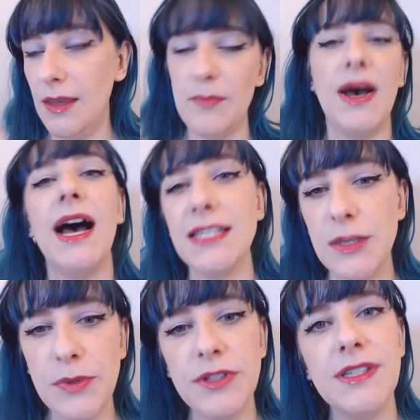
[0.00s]

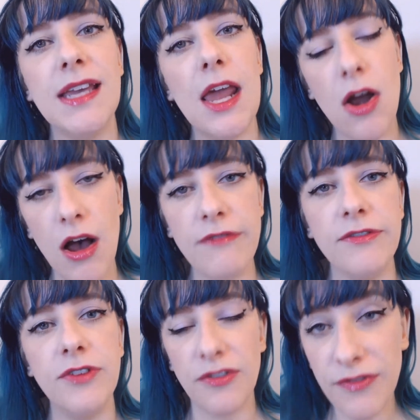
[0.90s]
impossible to get off
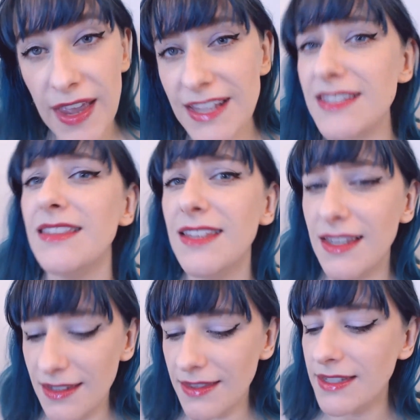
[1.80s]
of your face at the
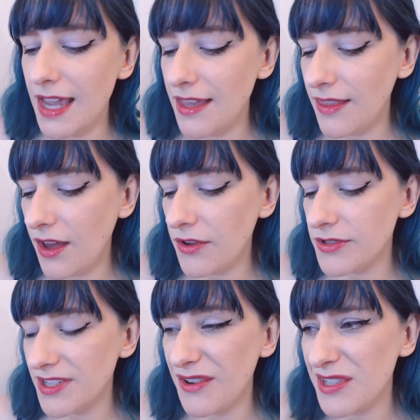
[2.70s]
end of the day,
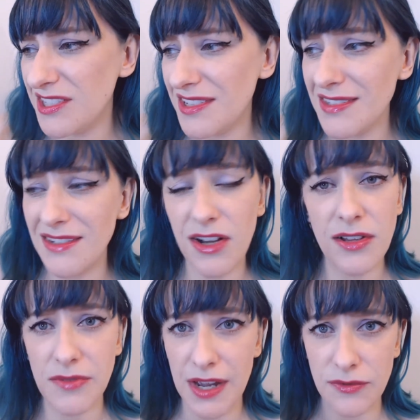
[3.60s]
though, so it's just an
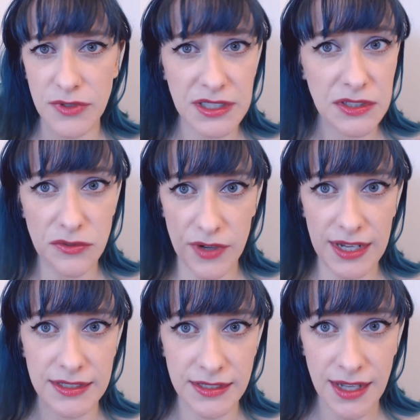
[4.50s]
all around really
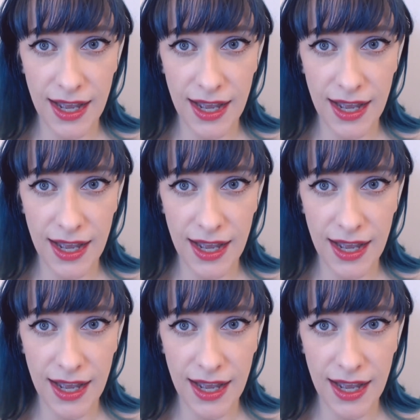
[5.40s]
great